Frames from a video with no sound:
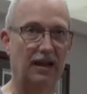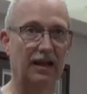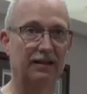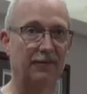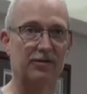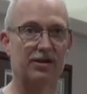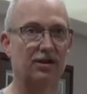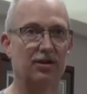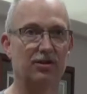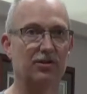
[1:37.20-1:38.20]
And the first thing
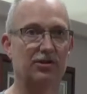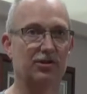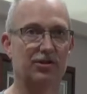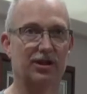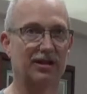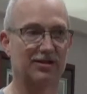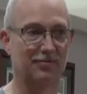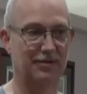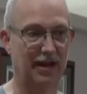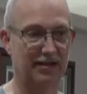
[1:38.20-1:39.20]
you're going to do is you're just going to get
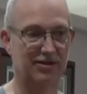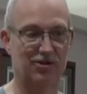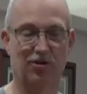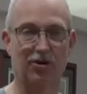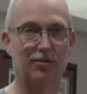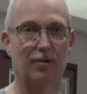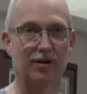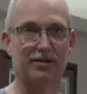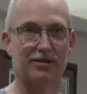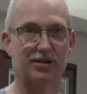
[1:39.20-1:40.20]
some nice sturdy
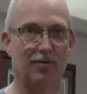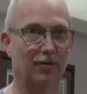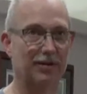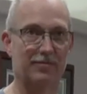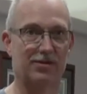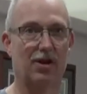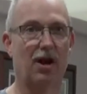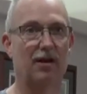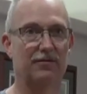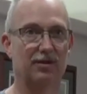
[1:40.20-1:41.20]
ones. You don't want them
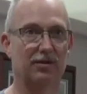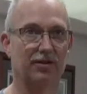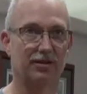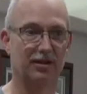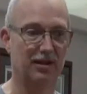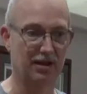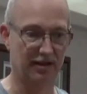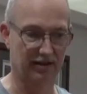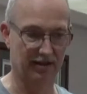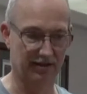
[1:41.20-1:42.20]
soft,
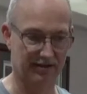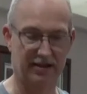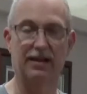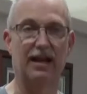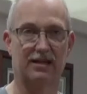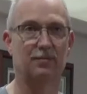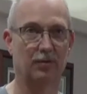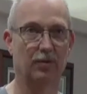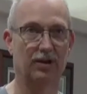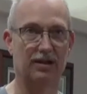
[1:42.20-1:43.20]
the skin has to be
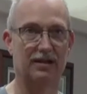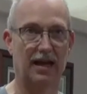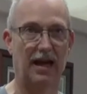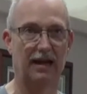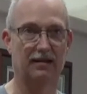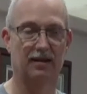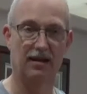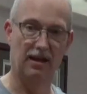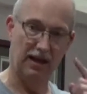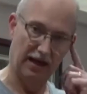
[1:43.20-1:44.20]
really intact.
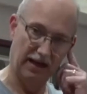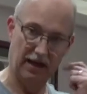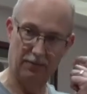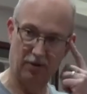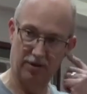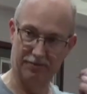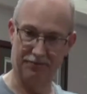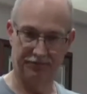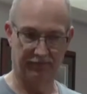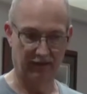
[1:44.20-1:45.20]
And I put them
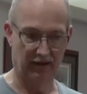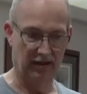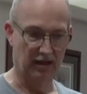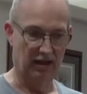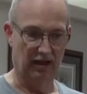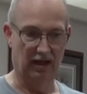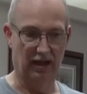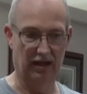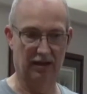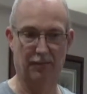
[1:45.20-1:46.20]

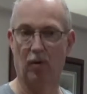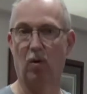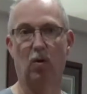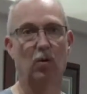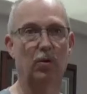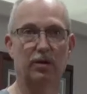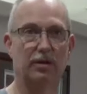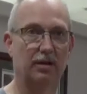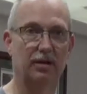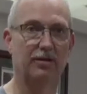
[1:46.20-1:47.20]
in a bowl
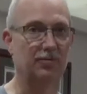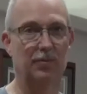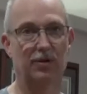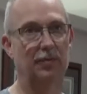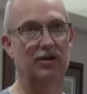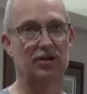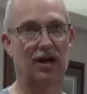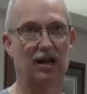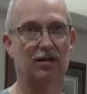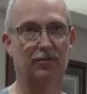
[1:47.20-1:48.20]
and just put a bunch of
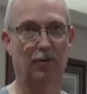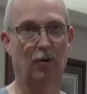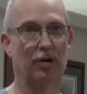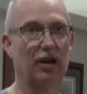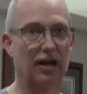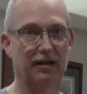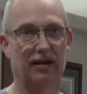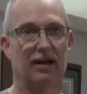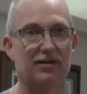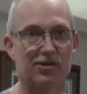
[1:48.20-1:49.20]
olive oil on and
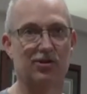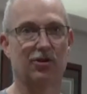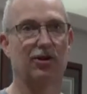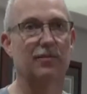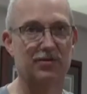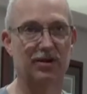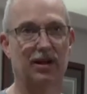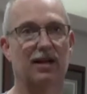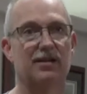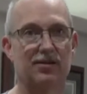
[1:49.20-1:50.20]
kind of stir it up so you
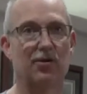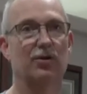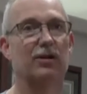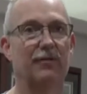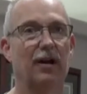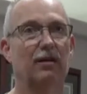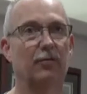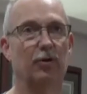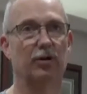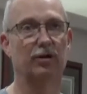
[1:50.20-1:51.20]
got a nice coating of olive
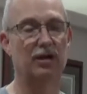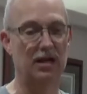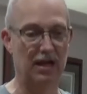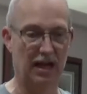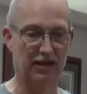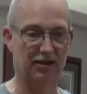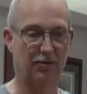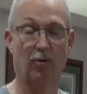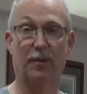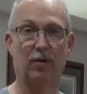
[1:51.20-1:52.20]
oil, and you
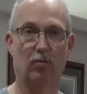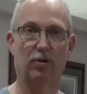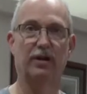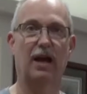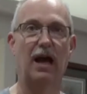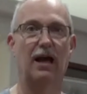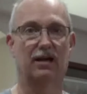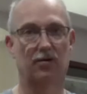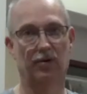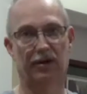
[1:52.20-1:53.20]
throw them on a really
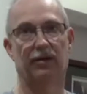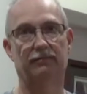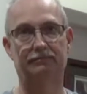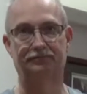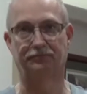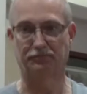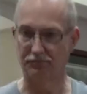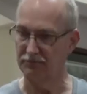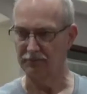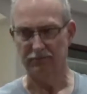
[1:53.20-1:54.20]
hot grill.
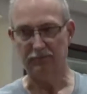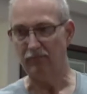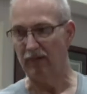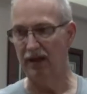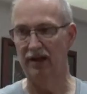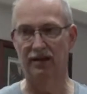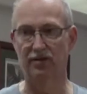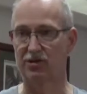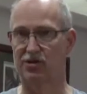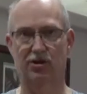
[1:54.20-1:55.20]
And
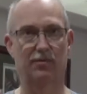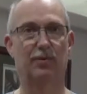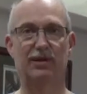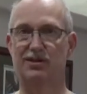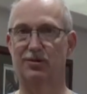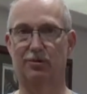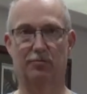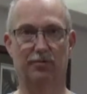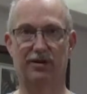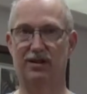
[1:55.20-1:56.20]
they'll start to blister
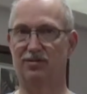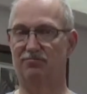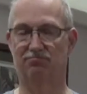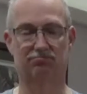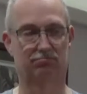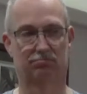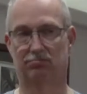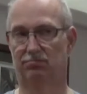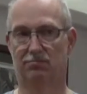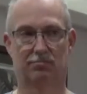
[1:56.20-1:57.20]
within
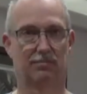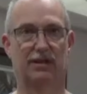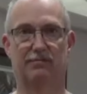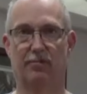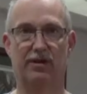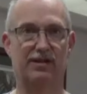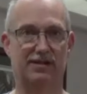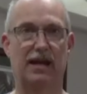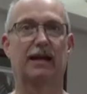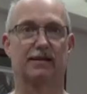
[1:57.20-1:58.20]

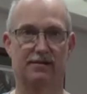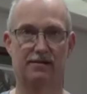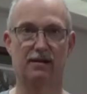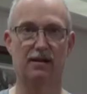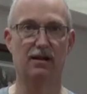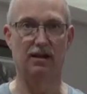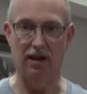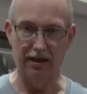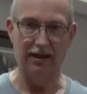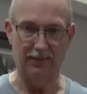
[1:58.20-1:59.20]
seconds.
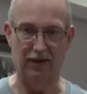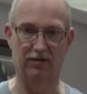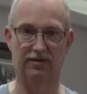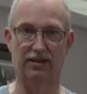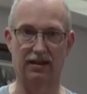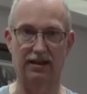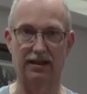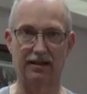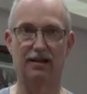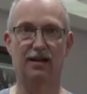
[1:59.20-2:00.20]
And you keep closing the
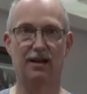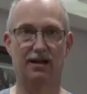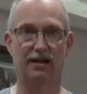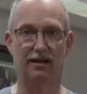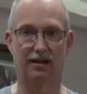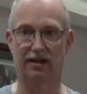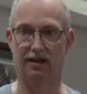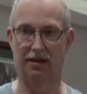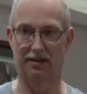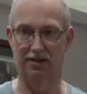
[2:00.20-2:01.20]
lid.
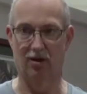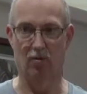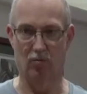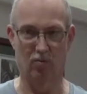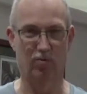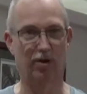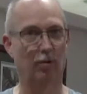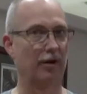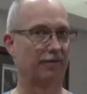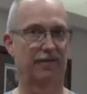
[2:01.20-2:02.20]
You don't really
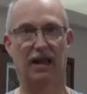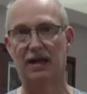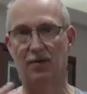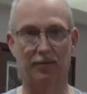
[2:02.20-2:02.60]
want to flame